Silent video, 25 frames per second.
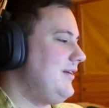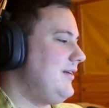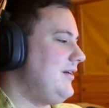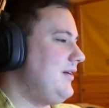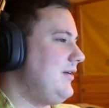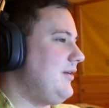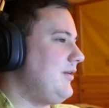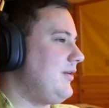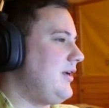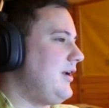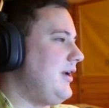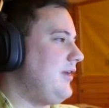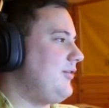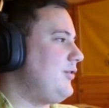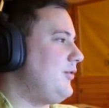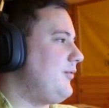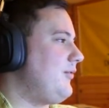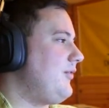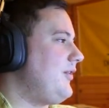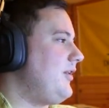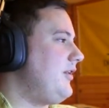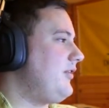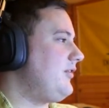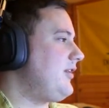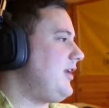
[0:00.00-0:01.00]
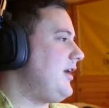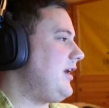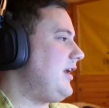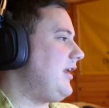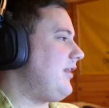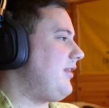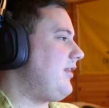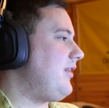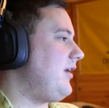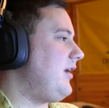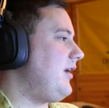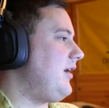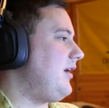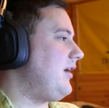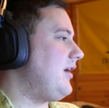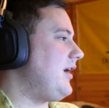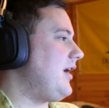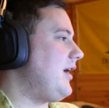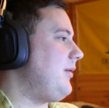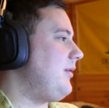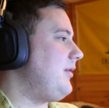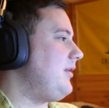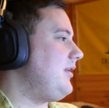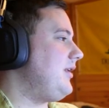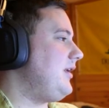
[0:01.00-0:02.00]
Okay, so for this kind of thing,
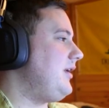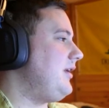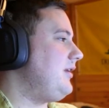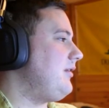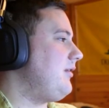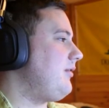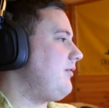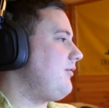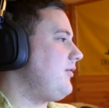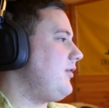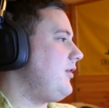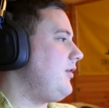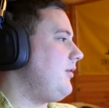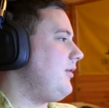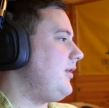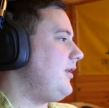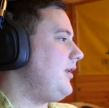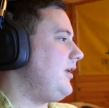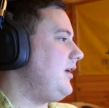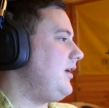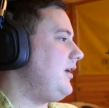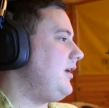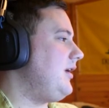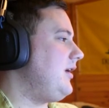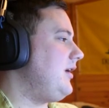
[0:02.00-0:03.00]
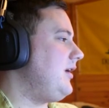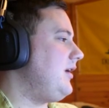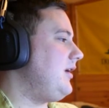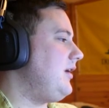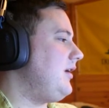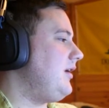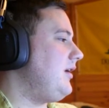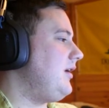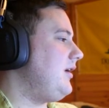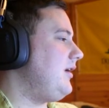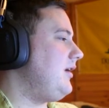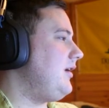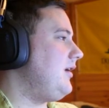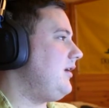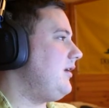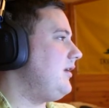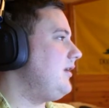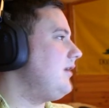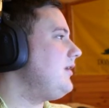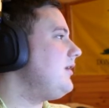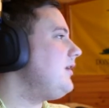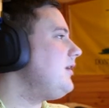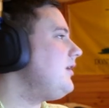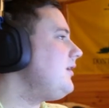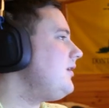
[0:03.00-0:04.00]
I would need to throw
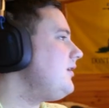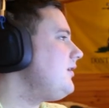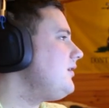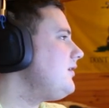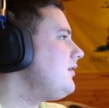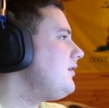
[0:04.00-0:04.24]
in...